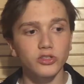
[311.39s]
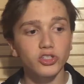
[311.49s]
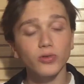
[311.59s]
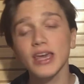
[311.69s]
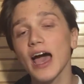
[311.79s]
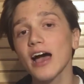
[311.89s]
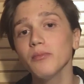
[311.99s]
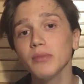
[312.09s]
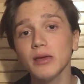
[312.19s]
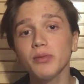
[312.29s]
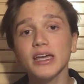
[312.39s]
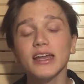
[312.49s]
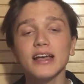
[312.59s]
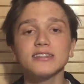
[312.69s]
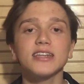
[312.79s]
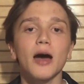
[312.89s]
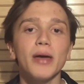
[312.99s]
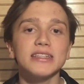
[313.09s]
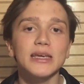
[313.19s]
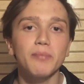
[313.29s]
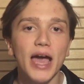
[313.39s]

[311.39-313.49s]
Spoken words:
So yeah, me being as dumb as a